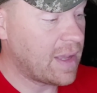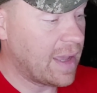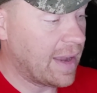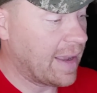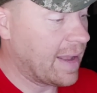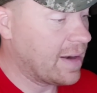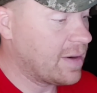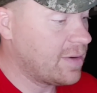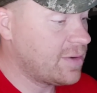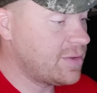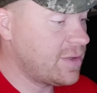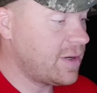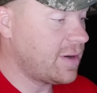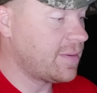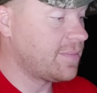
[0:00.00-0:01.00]
I got a new
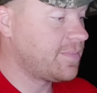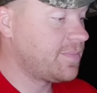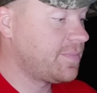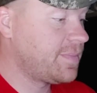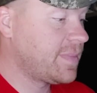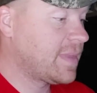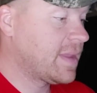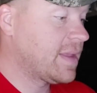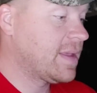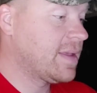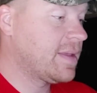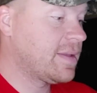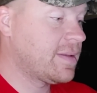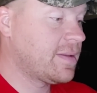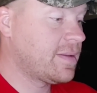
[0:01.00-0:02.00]
trigger.
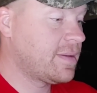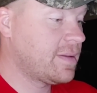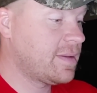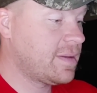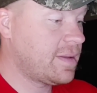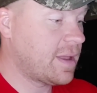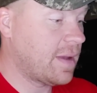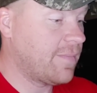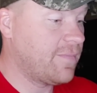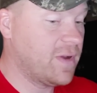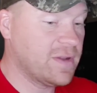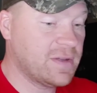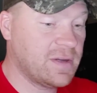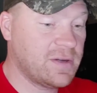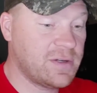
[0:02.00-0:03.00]
I'm
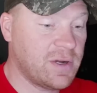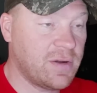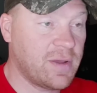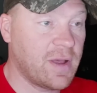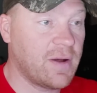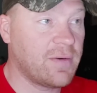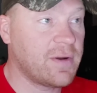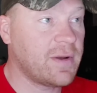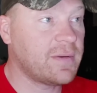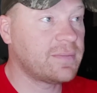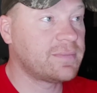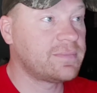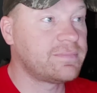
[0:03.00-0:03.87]
fixing to show you. Hold on.